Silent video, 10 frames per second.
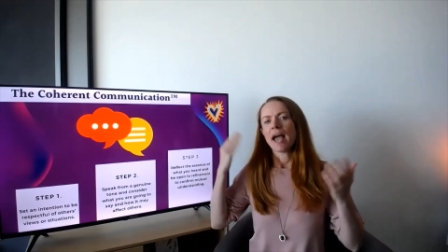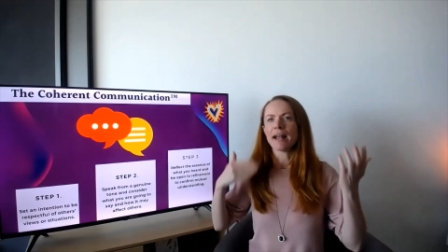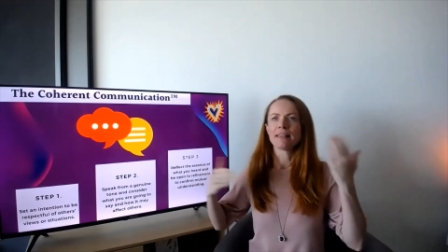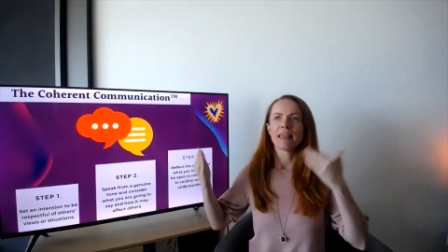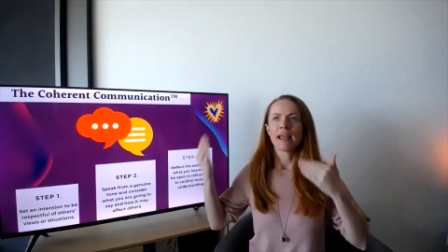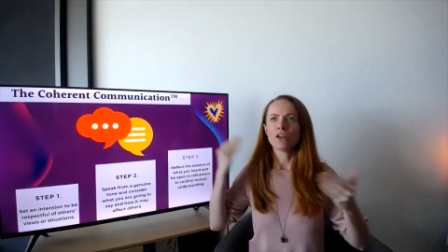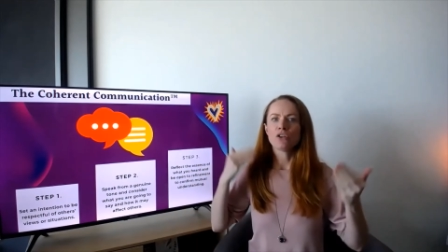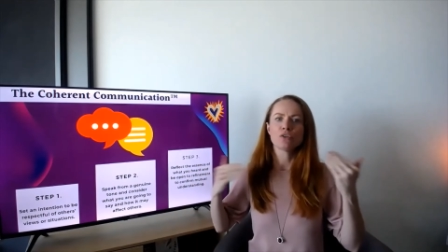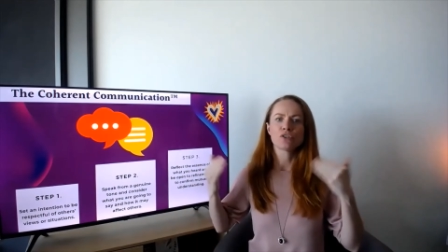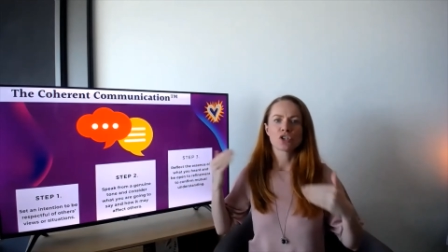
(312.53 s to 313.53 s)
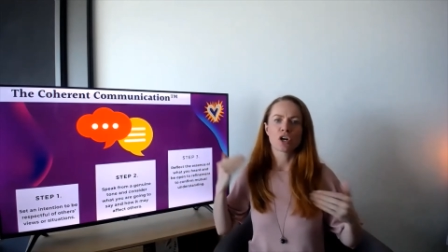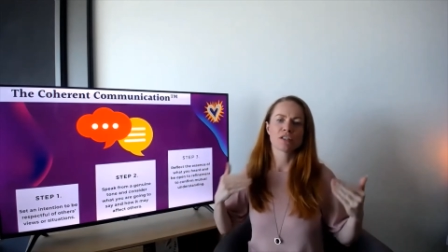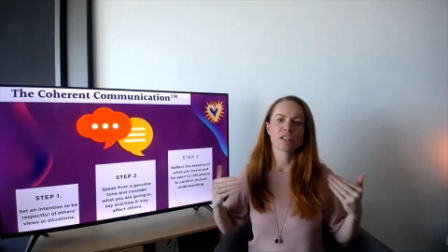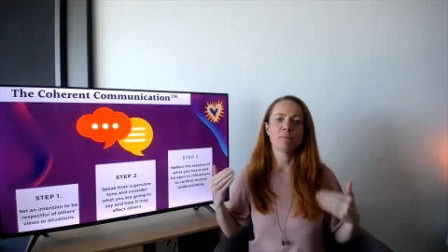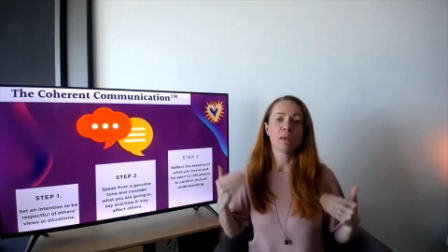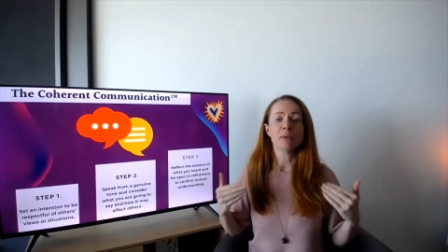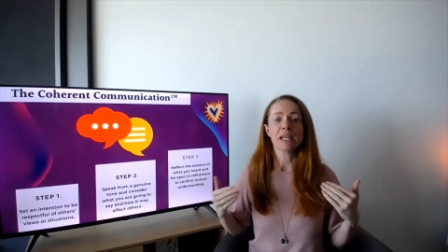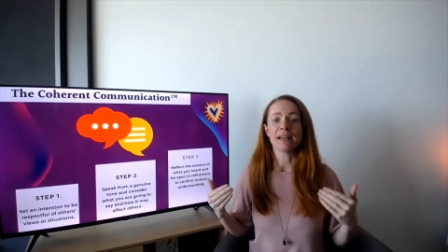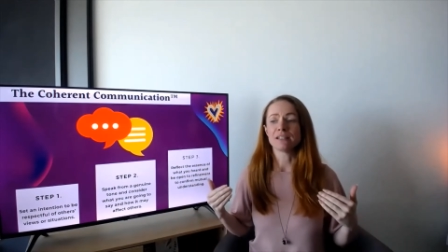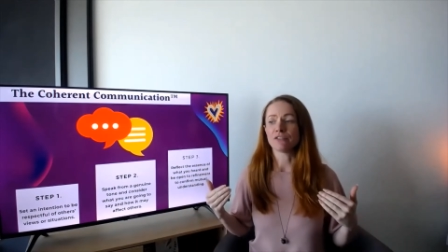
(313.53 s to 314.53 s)
And then you start to maybe
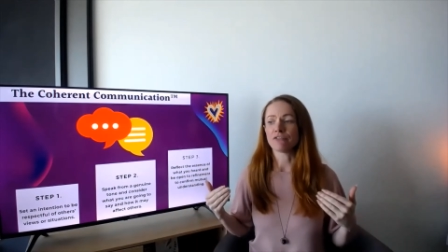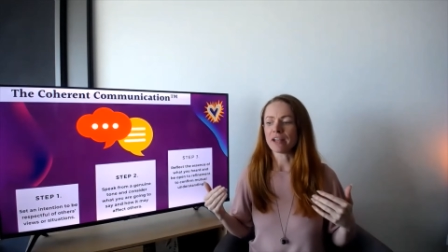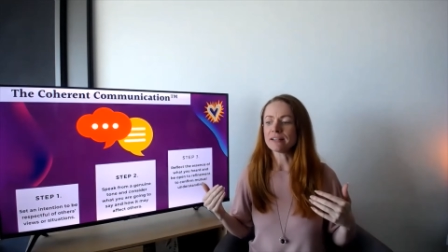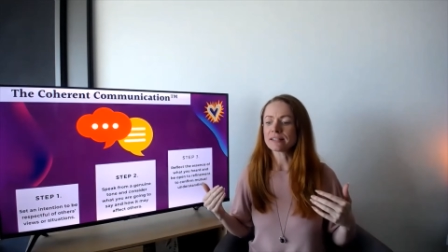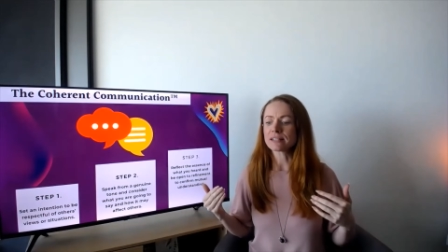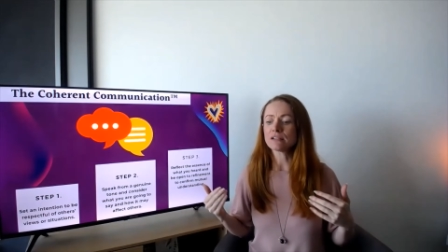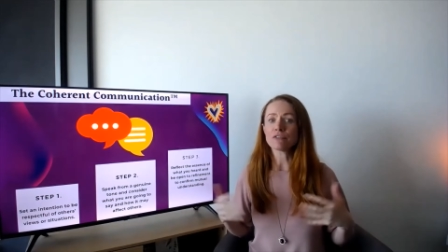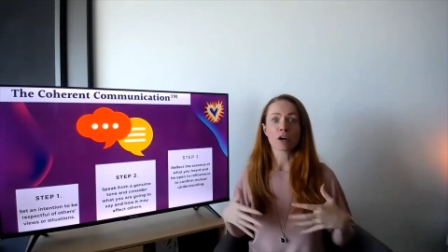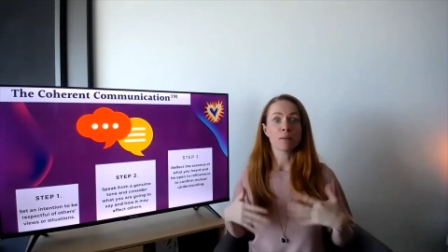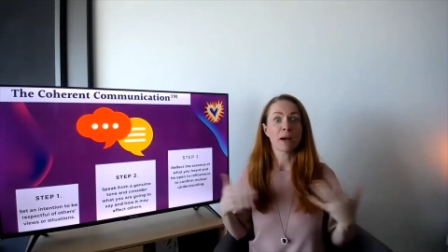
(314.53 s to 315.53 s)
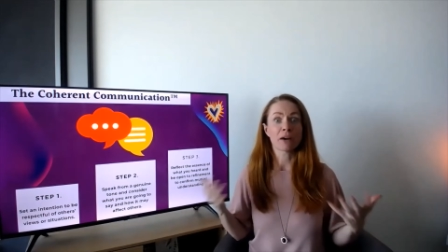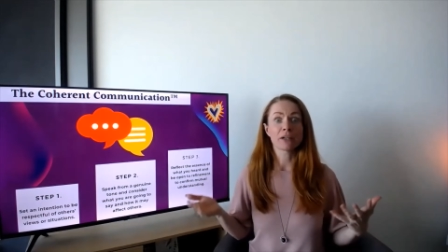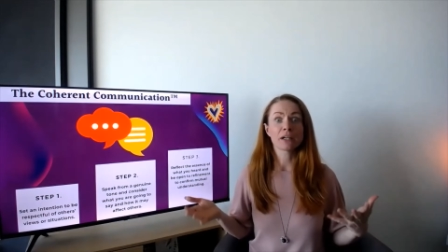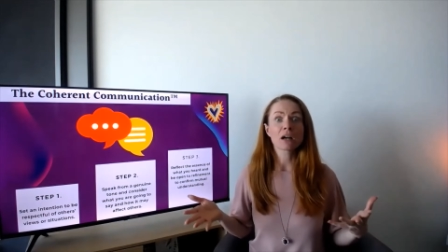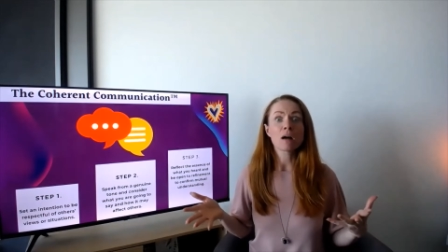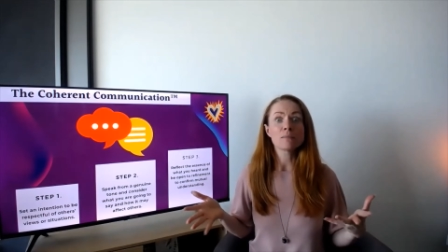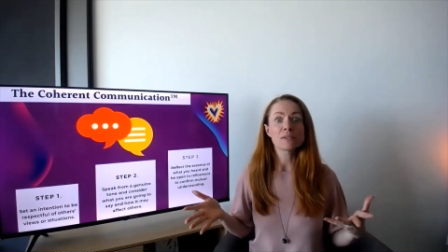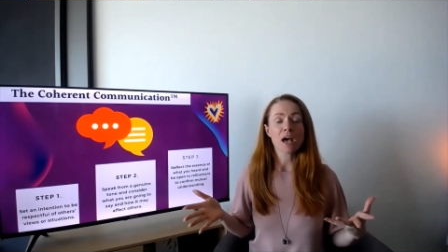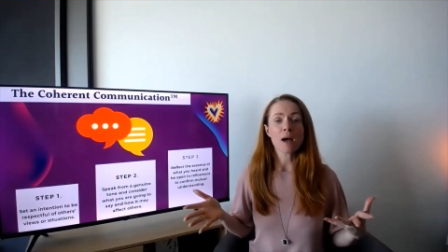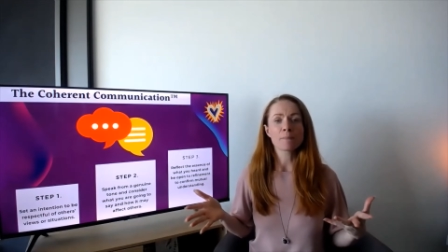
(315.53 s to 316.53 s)
get defensive or barrier comes
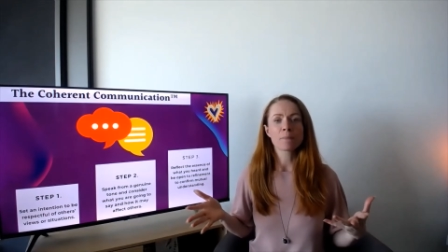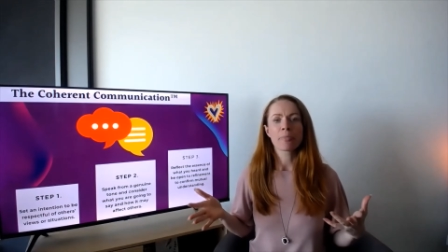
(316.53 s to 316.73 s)
up